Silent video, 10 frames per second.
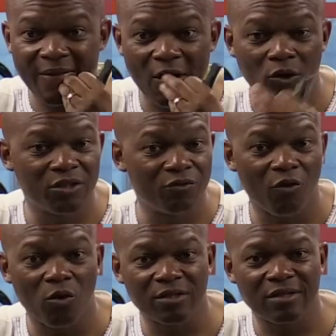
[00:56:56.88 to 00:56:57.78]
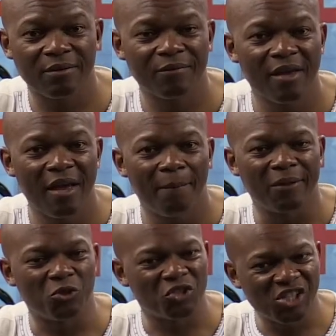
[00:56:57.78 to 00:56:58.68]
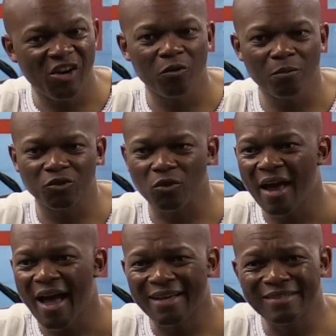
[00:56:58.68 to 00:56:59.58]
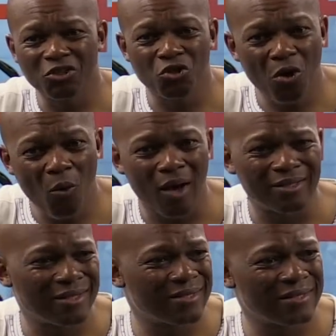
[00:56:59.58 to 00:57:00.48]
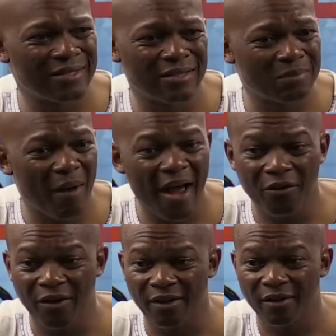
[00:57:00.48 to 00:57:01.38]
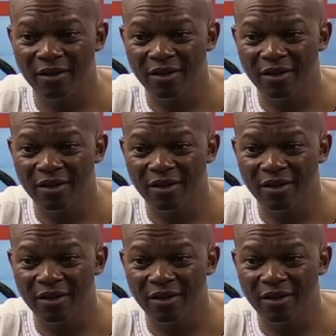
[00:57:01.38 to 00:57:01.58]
They got divorced. But she was sharing with me the story. I said, you know what? This is inspiring.